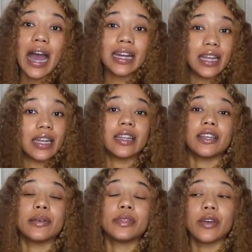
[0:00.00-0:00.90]
I needed
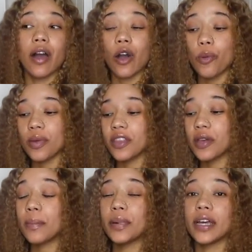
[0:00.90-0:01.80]
them, so I opened
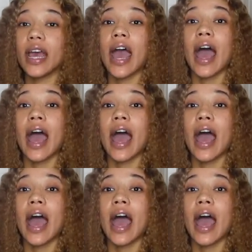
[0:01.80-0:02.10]
them, but